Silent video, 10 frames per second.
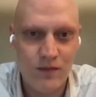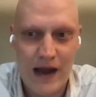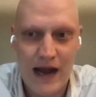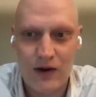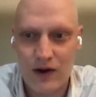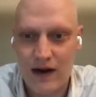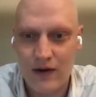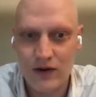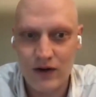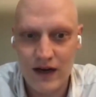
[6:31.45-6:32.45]
Power
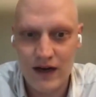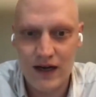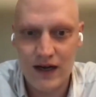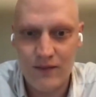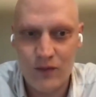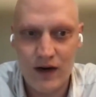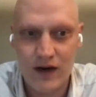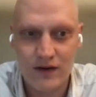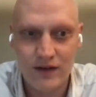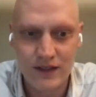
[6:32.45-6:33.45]
Hour,
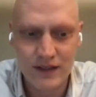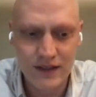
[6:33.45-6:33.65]
where